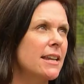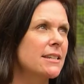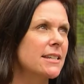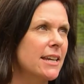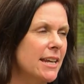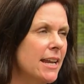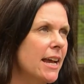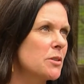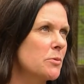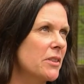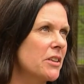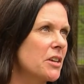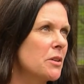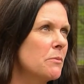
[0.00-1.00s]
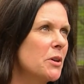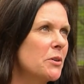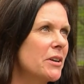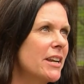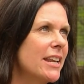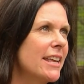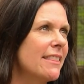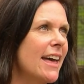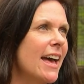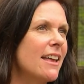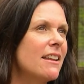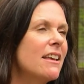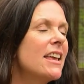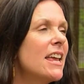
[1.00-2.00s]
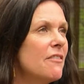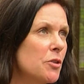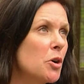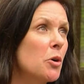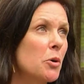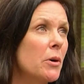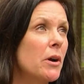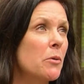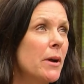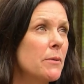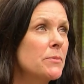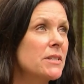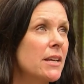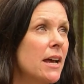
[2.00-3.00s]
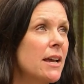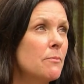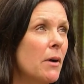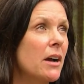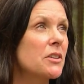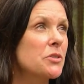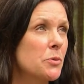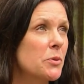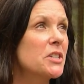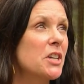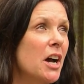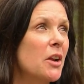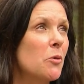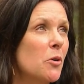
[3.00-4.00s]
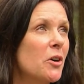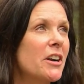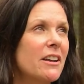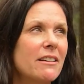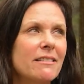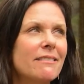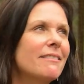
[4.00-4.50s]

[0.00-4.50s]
and to connect with the community that if you go to our website boxerwood.org